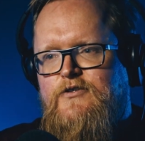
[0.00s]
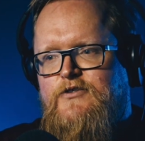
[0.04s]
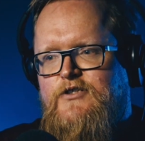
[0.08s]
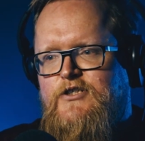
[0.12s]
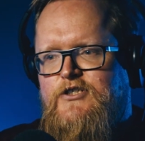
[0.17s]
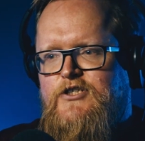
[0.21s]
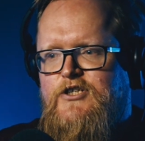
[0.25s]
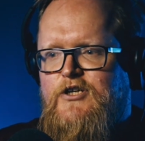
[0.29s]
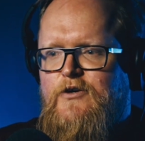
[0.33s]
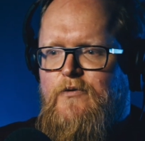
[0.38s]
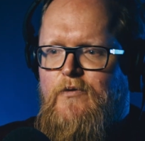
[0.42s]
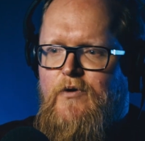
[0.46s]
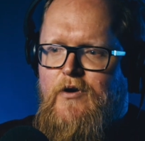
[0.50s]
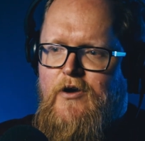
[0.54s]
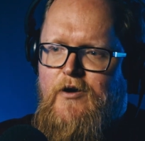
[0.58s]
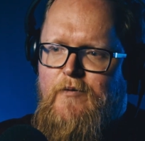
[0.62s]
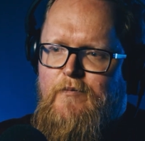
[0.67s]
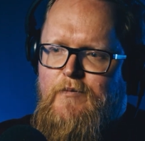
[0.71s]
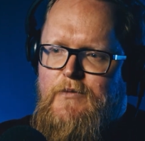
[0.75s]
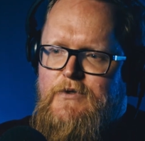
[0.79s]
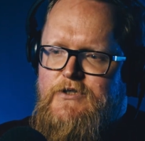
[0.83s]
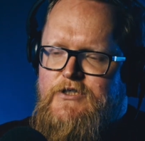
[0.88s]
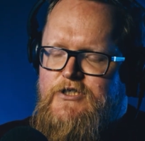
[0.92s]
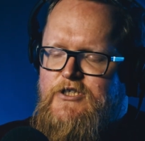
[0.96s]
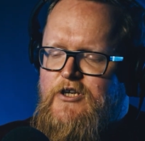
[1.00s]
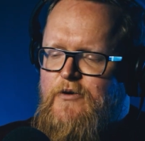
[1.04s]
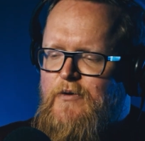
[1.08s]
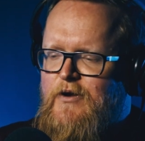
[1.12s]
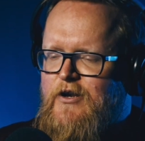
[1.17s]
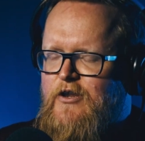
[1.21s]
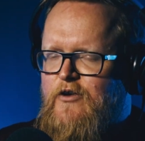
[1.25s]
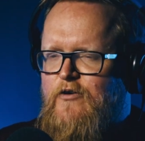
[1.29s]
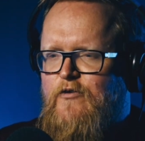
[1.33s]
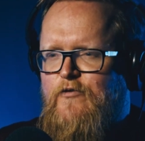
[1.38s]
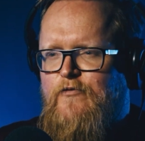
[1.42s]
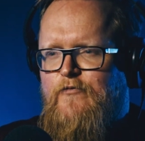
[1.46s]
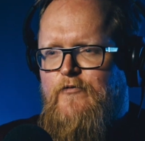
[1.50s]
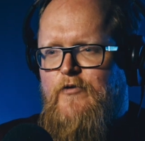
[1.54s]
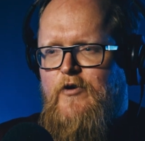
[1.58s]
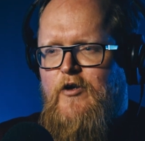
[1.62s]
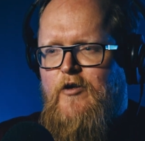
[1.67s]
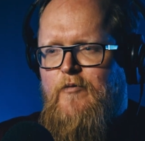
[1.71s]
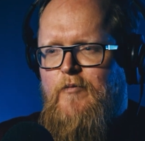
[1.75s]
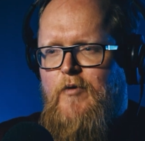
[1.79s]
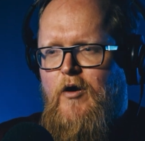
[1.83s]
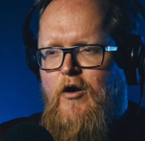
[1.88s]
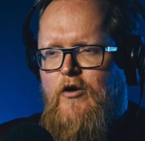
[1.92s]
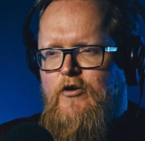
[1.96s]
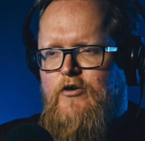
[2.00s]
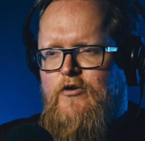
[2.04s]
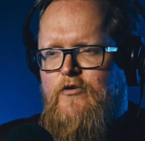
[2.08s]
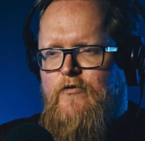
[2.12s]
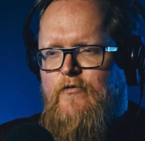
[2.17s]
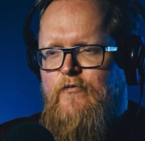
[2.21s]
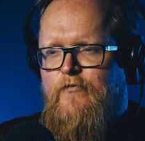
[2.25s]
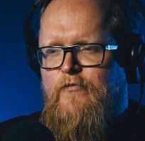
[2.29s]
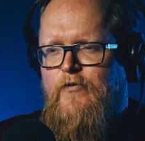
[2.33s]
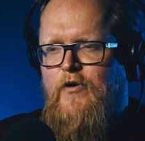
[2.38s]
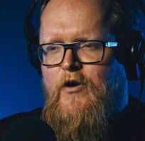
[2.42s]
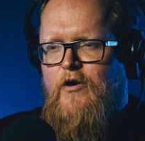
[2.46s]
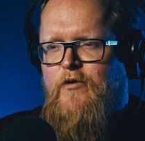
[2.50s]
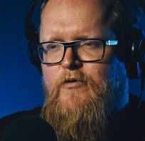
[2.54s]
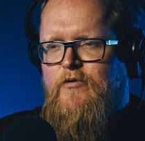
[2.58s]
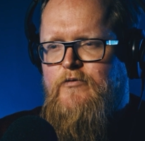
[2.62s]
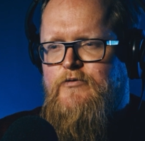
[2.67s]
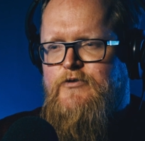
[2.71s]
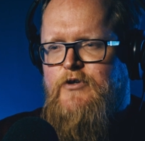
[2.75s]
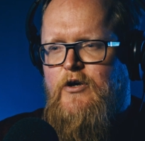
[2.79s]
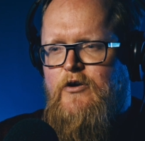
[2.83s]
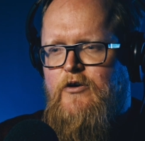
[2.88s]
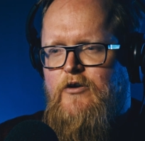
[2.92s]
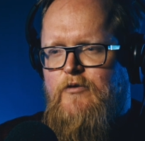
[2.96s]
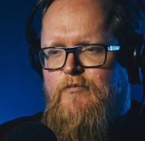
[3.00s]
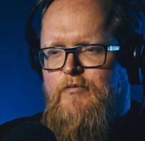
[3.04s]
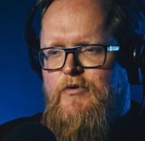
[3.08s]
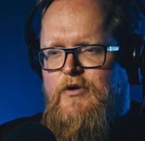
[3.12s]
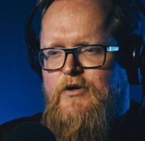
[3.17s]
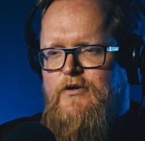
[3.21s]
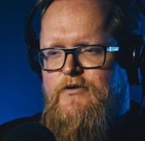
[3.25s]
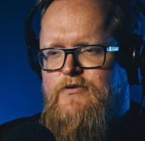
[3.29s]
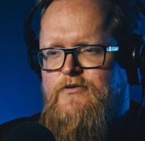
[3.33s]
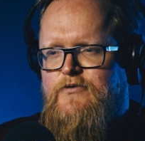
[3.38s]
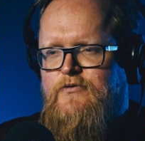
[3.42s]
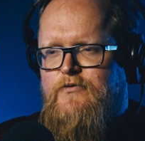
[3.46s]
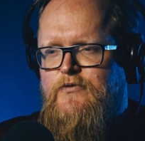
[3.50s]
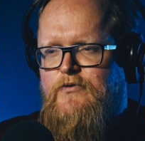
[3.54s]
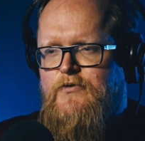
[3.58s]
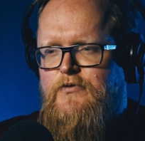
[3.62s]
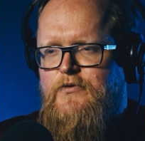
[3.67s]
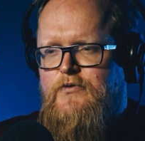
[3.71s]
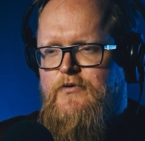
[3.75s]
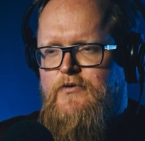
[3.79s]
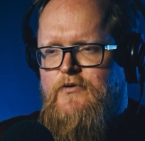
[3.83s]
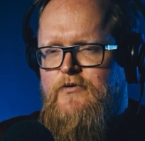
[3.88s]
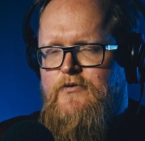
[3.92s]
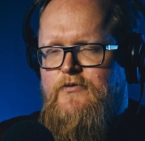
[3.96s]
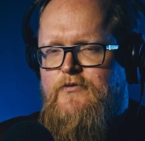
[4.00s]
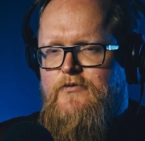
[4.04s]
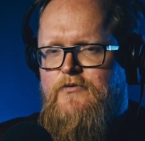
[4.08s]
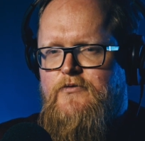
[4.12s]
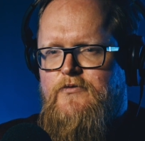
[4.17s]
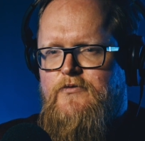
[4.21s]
Did you edit your film on your phone, or was it on a computer, or?